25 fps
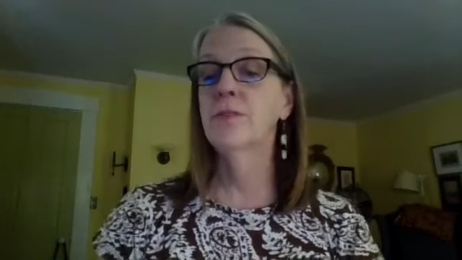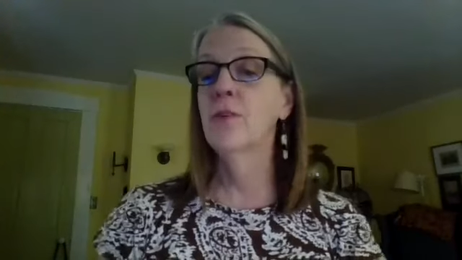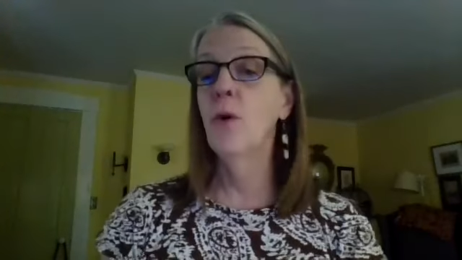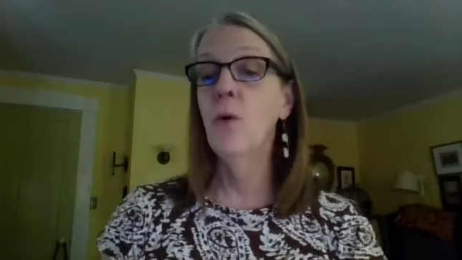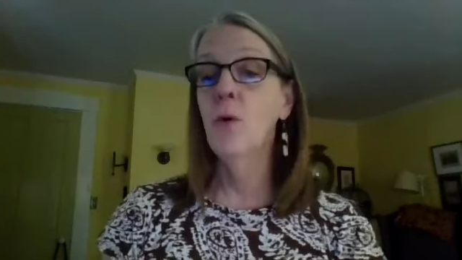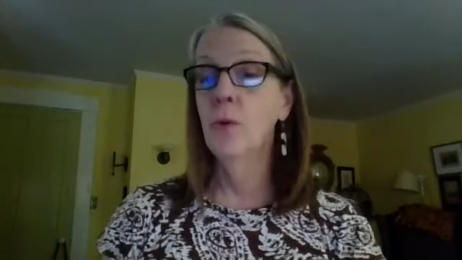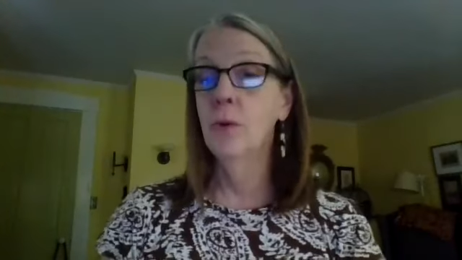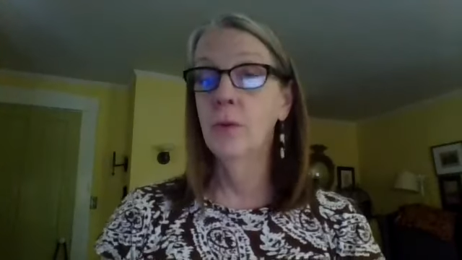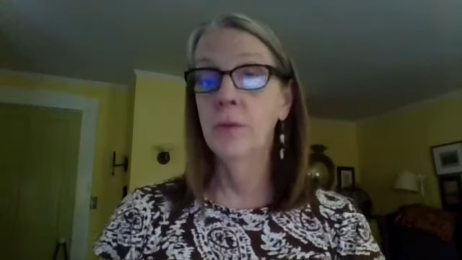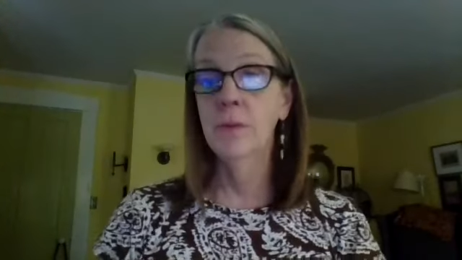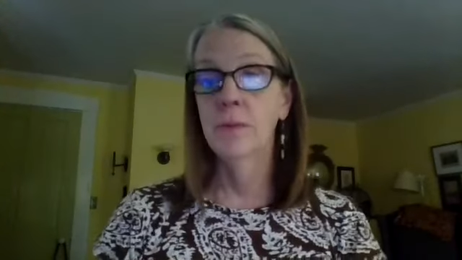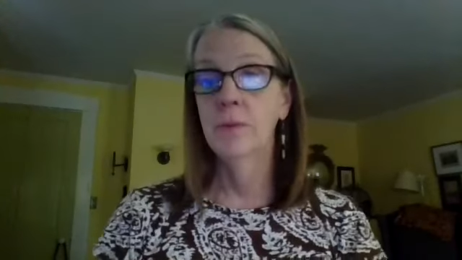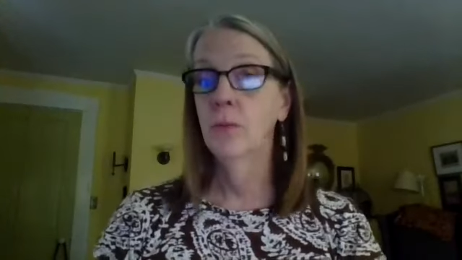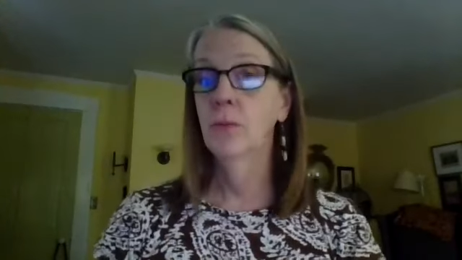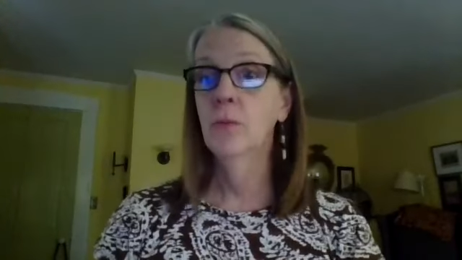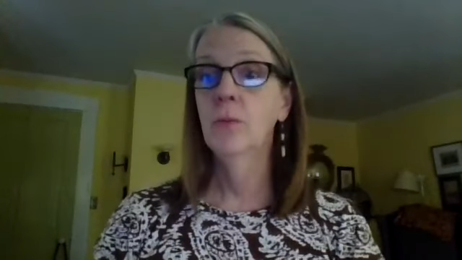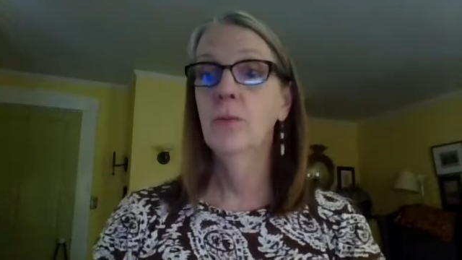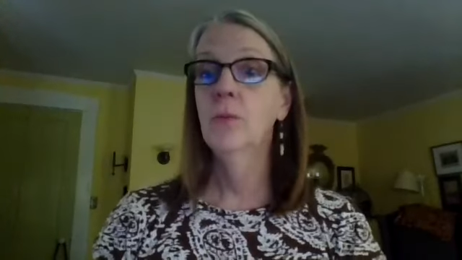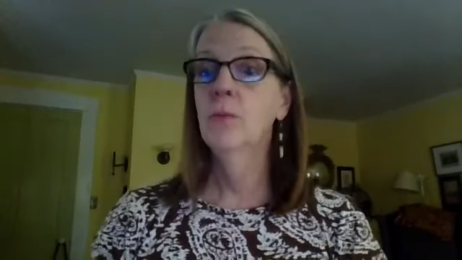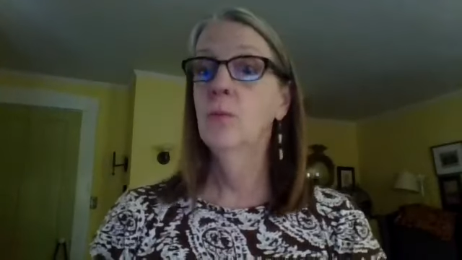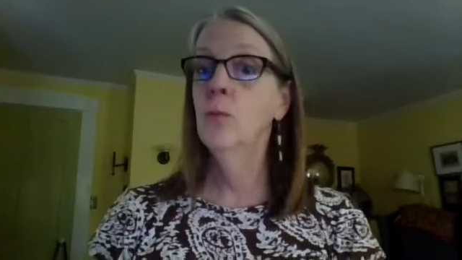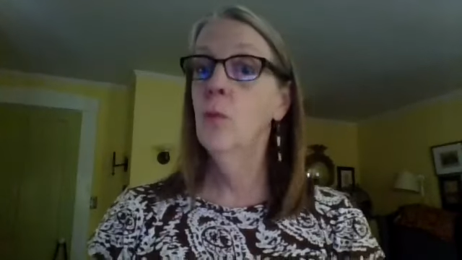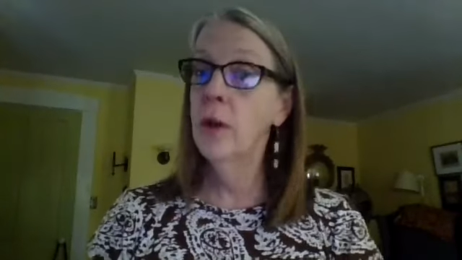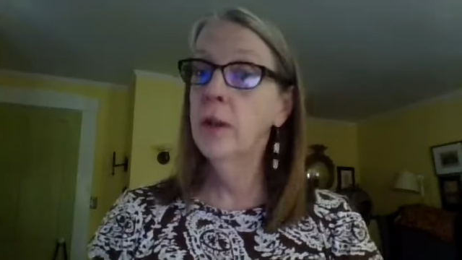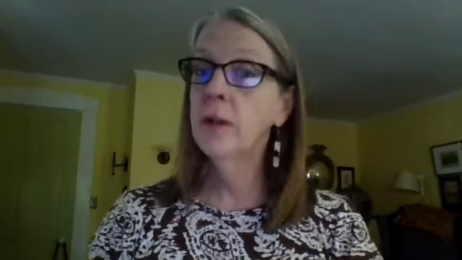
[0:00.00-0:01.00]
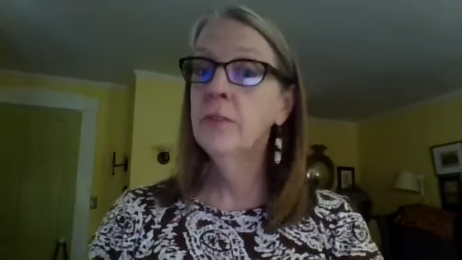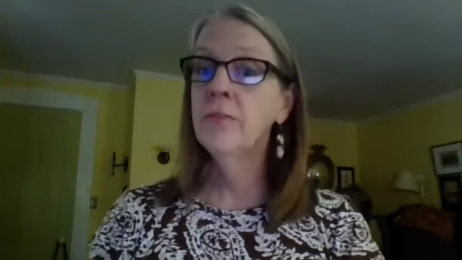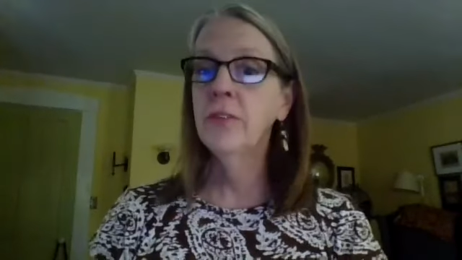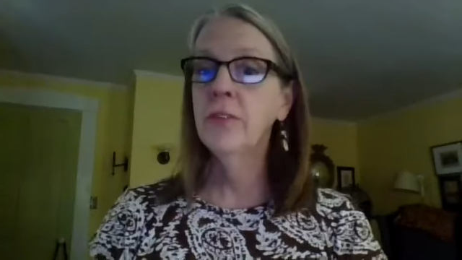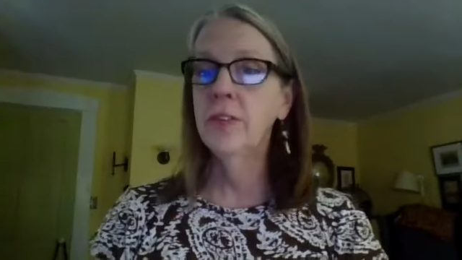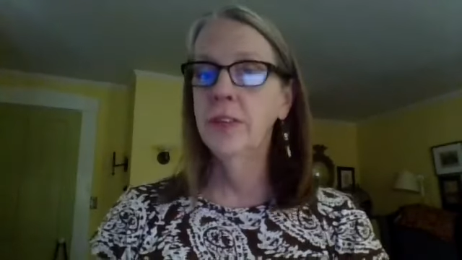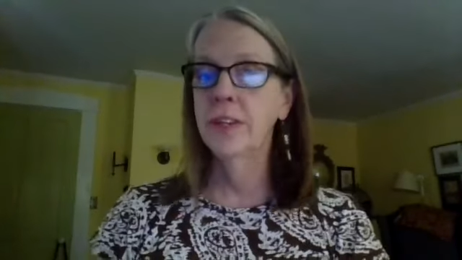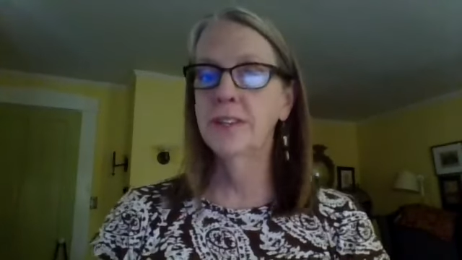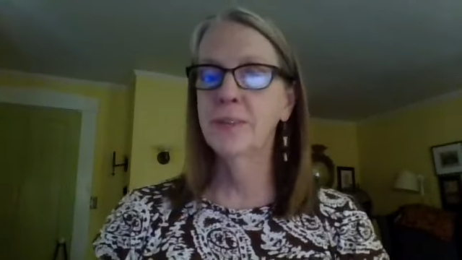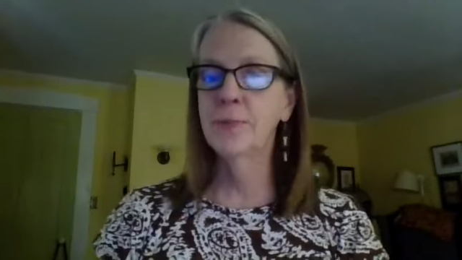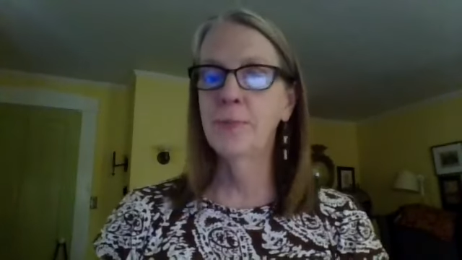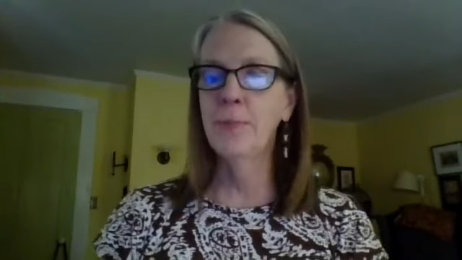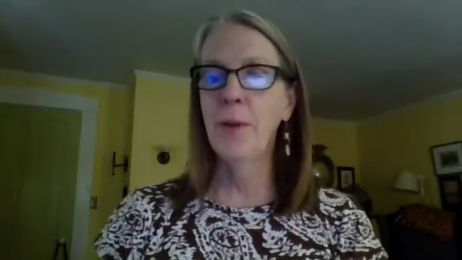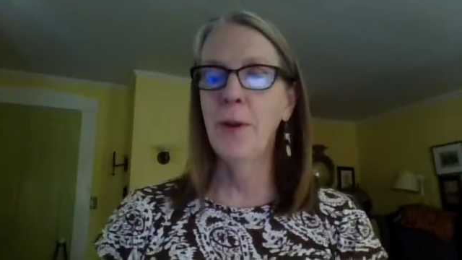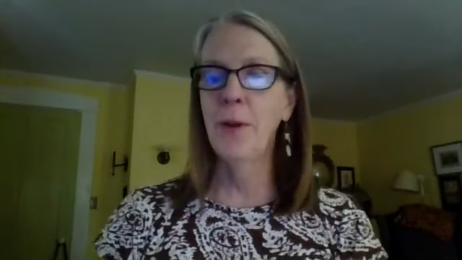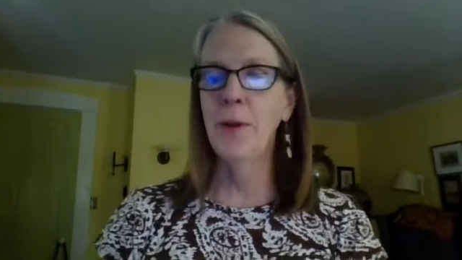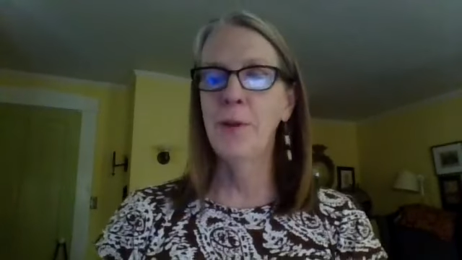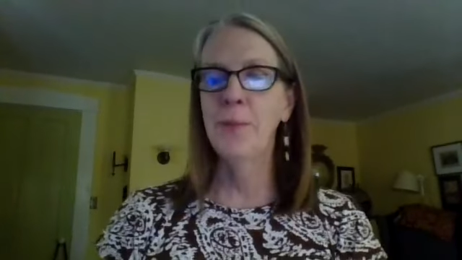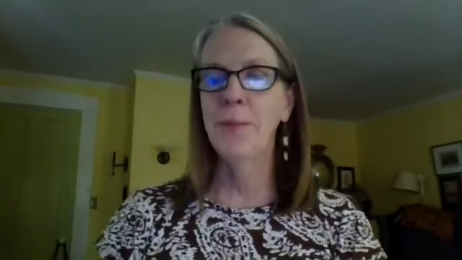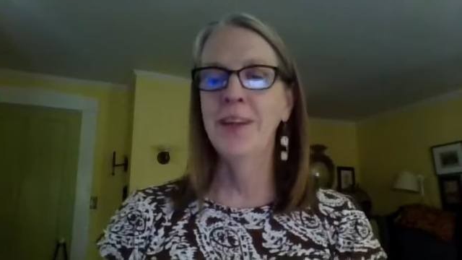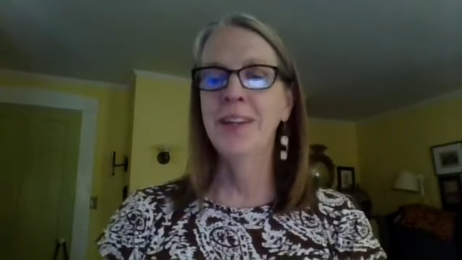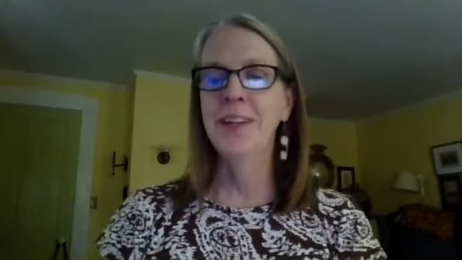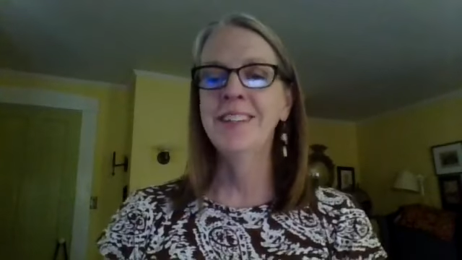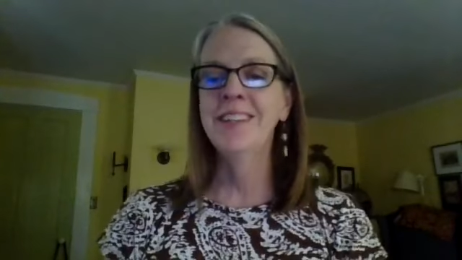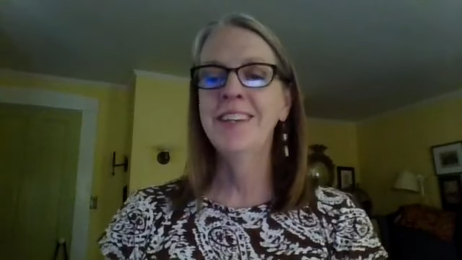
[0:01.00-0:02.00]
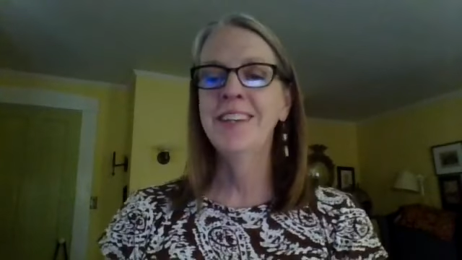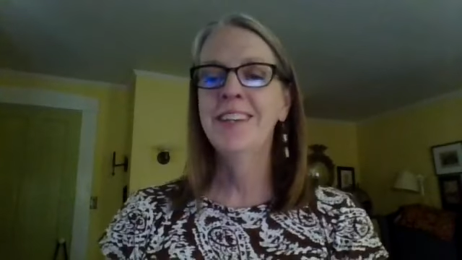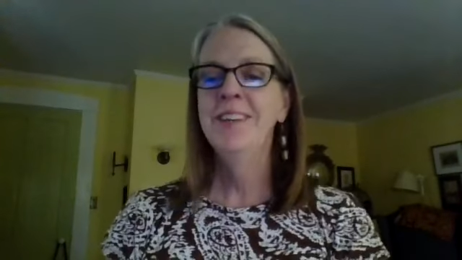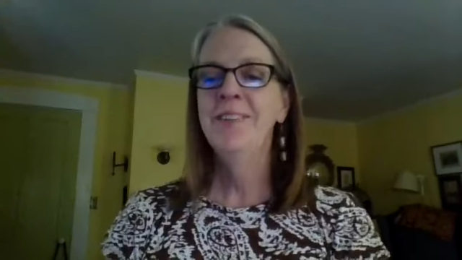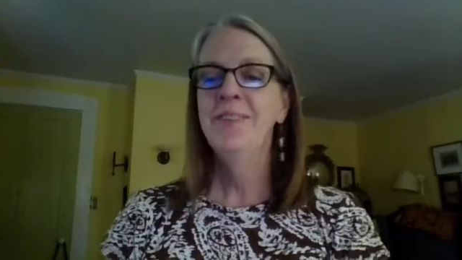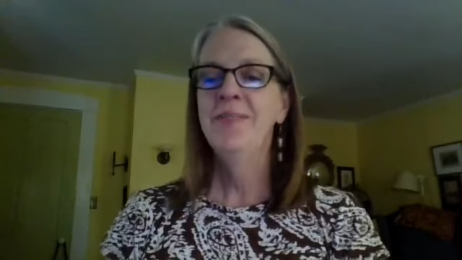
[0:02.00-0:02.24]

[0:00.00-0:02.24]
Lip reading: whole wonderful experiment,